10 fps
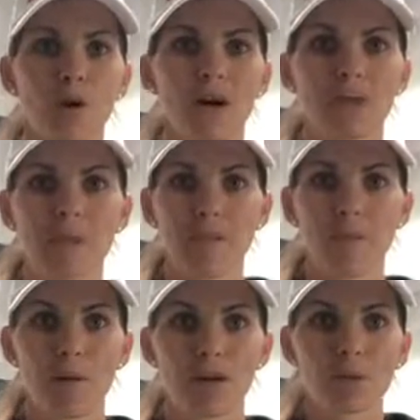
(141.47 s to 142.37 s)
and you can even
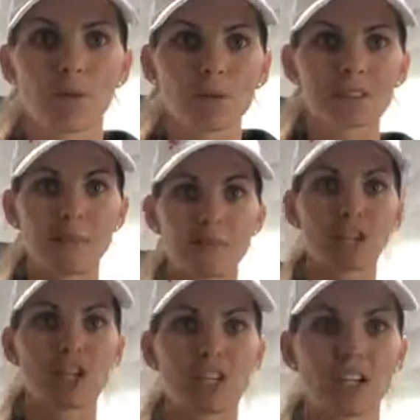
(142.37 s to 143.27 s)
watch a whole
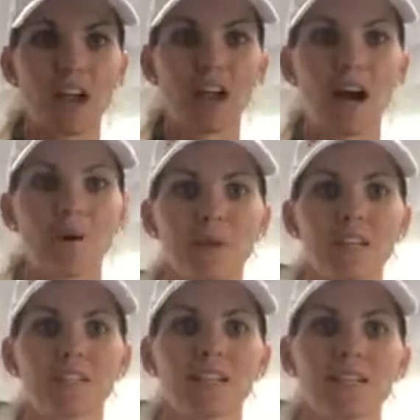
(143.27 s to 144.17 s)
demonstration on how
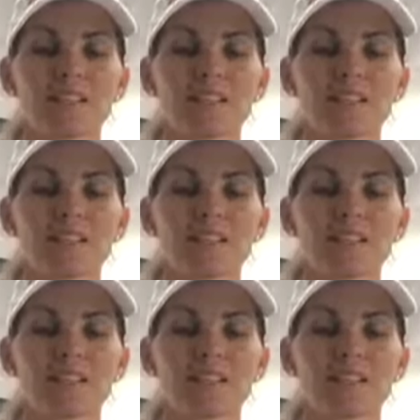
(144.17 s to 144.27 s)
easy and